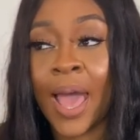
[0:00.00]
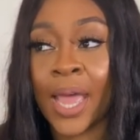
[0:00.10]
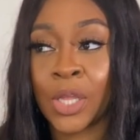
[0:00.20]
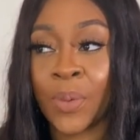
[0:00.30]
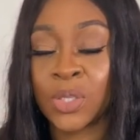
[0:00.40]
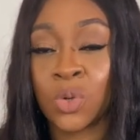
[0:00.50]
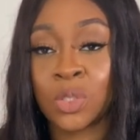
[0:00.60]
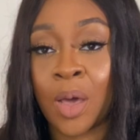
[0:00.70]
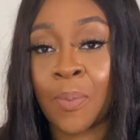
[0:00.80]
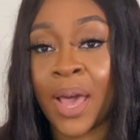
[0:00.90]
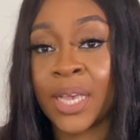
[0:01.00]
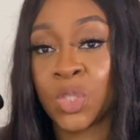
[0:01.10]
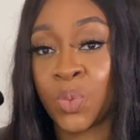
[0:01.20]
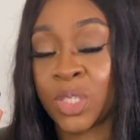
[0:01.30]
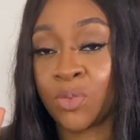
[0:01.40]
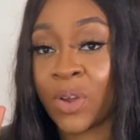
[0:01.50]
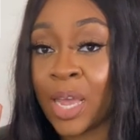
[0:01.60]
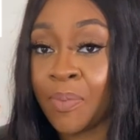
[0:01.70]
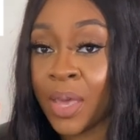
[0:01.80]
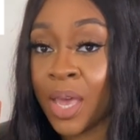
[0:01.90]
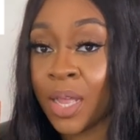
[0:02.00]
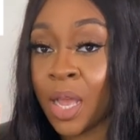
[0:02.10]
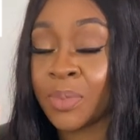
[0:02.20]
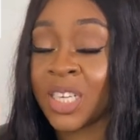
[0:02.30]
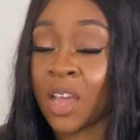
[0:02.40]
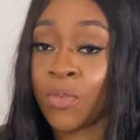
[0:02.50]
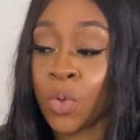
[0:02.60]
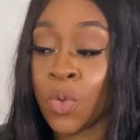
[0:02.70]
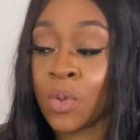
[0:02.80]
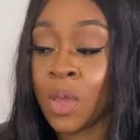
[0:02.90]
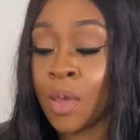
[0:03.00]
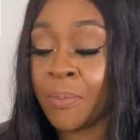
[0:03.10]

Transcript: I know I talked about my Swiss Arabian and Shaghaf Oud,